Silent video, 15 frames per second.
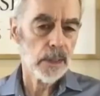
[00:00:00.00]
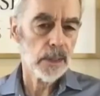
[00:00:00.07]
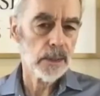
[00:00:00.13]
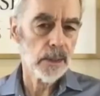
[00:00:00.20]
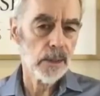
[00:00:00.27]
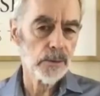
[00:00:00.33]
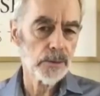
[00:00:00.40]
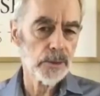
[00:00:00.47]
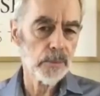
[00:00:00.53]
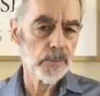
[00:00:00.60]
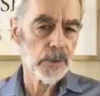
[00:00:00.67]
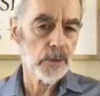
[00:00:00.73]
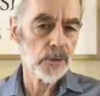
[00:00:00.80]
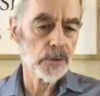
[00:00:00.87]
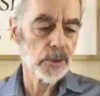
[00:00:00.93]
I know
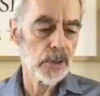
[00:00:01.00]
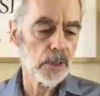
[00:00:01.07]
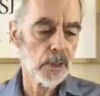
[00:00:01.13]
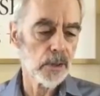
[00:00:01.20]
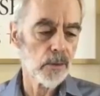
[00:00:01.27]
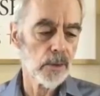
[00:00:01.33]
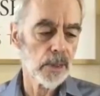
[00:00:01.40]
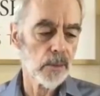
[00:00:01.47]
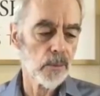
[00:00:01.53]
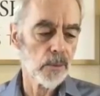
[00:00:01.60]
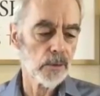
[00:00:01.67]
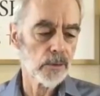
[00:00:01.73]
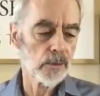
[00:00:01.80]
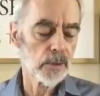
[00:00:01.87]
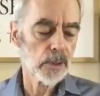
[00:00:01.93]
some years ago there
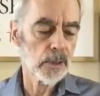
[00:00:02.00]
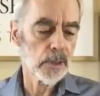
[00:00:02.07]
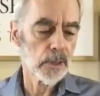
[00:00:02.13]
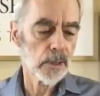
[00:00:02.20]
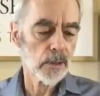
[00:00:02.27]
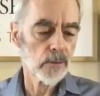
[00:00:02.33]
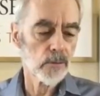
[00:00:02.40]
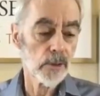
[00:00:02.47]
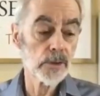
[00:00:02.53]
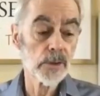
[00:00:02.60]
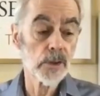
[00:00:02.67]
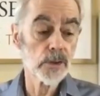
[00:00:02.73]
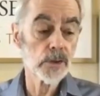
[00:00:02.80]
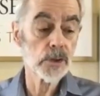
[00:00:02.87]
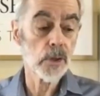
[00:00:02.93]
was
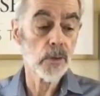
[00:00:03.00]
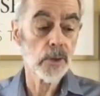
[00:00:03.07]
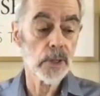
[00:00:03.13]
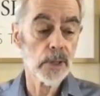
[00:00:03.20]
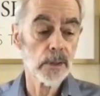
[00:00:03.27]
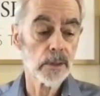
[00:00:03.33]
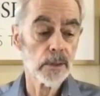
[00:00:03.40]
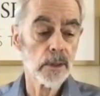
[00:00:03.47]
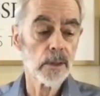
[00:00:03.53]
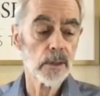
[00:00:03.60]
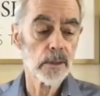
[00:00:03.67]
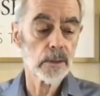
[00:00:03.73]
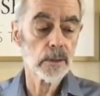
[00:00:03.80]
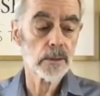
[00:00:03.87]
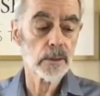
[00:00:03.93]
research showing a
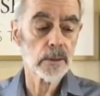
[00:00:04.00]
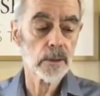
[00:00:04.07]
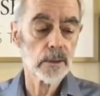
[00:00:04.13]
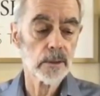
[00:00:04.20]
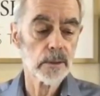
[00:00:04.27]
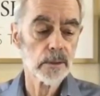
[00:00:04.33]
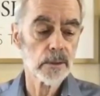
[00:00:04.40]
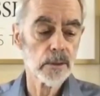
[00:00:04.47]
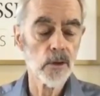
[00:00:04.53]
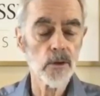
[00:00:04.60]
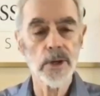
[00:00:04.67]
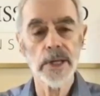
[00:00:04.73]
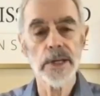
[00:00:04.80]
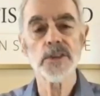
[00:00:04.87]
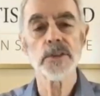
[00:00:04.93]

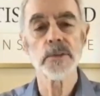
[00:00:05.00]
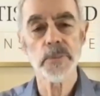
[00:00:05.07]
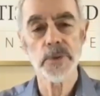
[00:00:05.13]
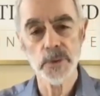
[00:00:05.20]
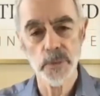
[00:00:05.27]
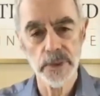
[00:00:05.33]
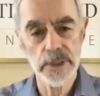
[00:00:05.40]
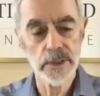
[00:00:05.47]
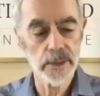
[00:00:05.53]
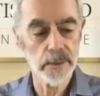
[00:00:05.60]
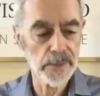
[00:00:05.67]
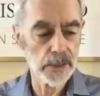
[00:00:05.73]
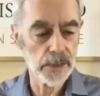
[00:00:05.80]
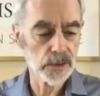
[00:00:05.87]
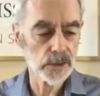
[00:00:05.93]
correlation between
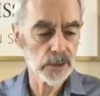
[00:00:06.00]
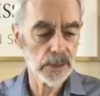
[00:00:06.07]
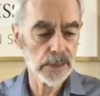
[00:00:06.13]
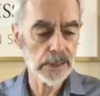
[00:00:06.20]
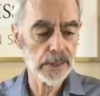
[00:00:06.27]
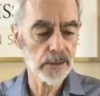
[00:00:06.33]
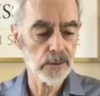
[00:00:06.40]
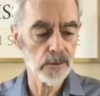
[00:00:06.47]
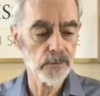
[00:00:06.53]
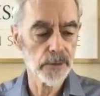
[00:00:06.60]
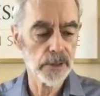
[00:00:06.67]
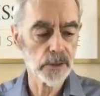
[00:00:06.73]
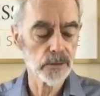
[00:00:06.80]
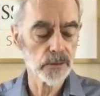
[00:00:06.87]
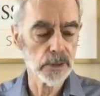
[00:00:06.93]
dementia and
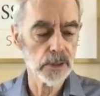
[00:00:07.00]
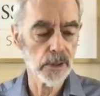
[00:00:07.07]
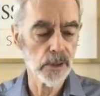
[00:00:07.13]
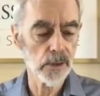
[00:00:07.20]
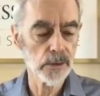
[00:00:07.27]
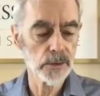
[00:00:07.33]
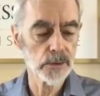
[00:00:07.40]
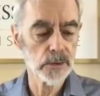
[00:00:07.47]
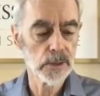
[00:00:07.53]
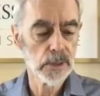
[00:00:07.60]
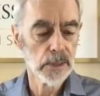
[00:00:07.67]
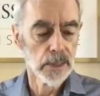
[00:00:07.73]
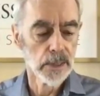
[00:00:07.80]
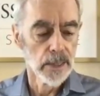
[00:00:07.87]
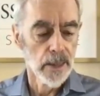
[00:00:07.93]
olfactory loss.
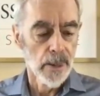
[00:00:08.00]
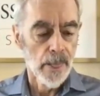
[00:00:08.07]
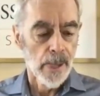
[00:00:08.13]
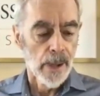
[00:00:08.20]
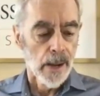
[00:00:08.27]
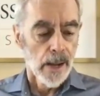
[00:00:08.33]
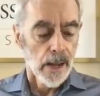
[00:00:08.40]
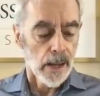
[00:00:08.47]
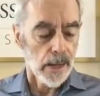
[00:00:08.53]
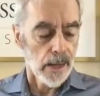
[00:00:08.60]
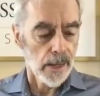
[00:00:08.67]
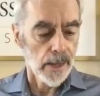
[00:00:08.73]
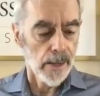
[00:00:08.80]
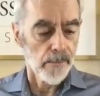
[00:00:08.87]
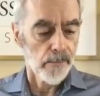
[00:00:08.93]

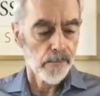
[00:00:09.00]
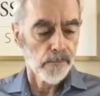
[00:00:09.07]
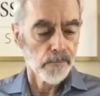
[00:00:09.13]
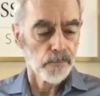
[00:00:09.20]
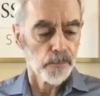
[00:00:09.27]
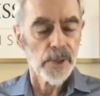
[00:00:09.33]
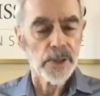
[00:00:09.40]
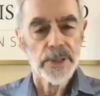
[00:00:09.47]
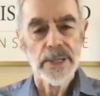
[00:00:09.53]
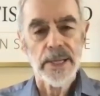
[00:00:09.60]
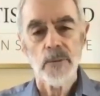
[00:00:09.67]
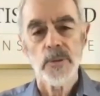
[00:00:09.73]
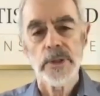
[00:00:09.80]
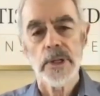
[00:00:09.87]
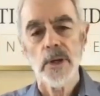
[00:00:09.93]
But
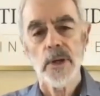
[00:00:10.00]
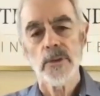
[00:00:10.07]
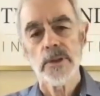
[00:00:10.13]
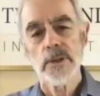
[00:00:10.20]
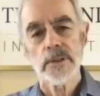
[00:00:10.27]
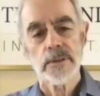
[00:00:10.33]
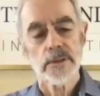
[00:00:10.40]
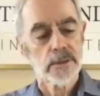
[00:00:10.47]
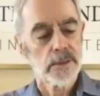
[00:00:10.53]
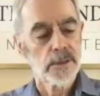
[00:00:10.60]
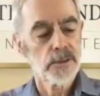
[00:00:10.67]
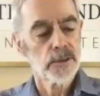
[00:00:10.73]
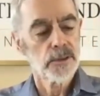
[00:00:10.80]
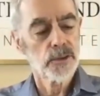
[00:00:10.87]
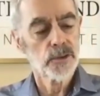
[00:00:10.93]
now we know that
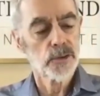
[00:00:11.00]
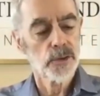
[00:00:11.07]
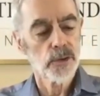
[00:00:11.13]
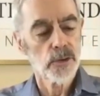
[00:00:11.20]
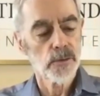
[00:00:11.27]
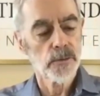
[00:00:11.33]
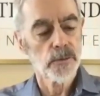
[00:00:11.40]
this is true